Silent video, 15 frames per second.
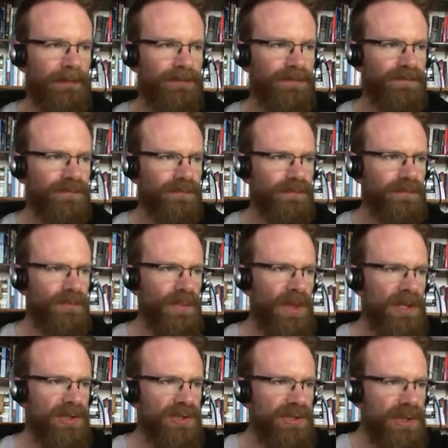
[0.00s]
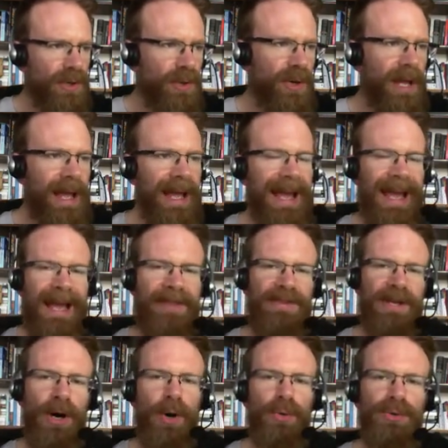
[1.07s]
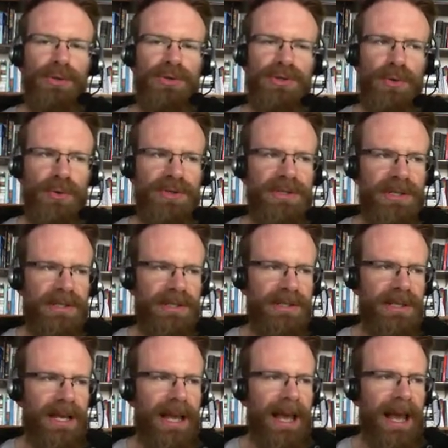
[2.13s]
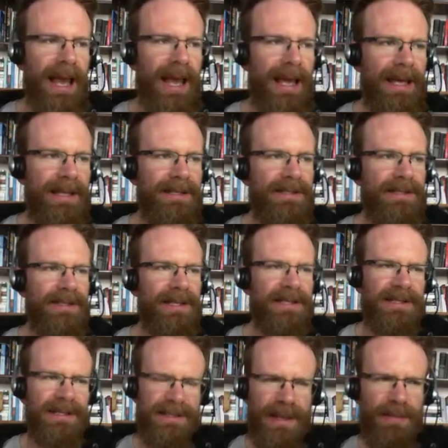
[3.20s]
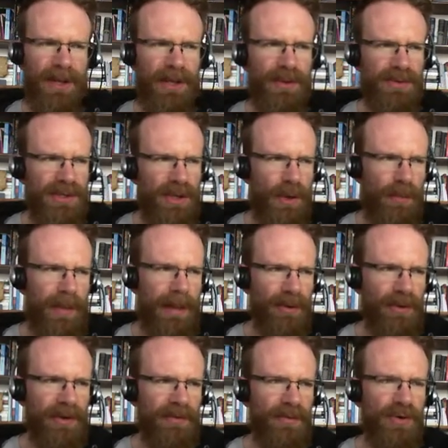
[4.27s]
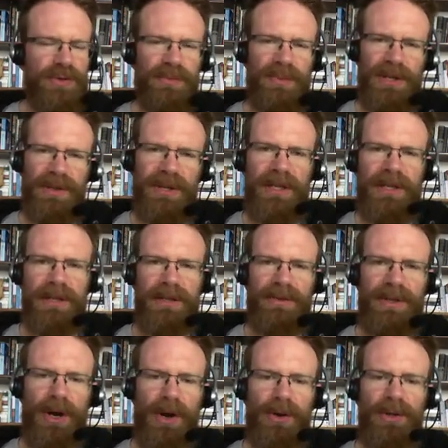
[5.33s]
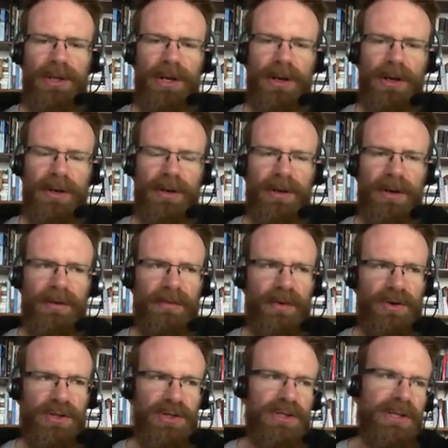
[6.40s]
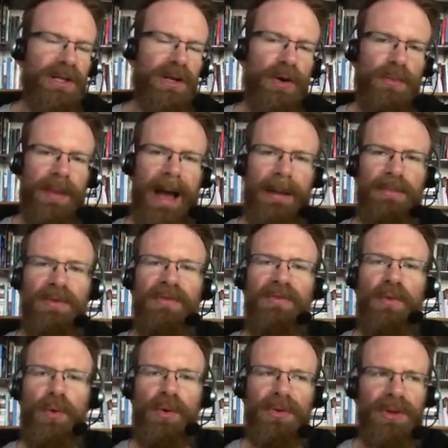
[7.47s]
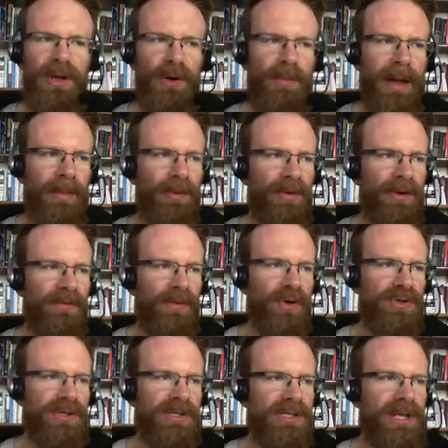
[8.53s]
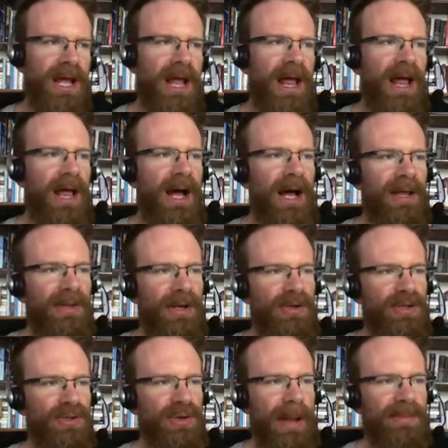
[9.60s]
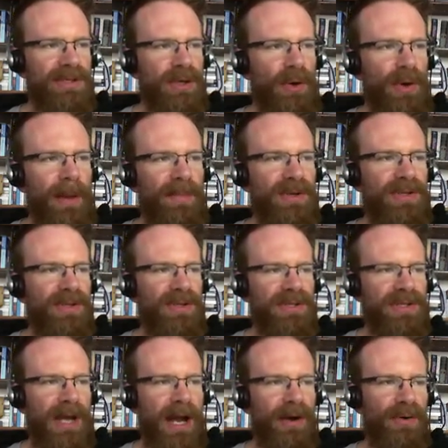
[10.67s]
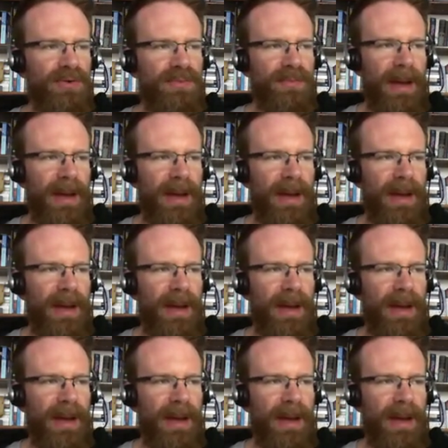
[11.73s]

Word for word: So in the older sources, and it's it's ambiguous in the Old Babylonian version, but in the the earlier uh, versions that go back before the Old Babylonian versions, uh, they're described as going up into the Zagros Mountains.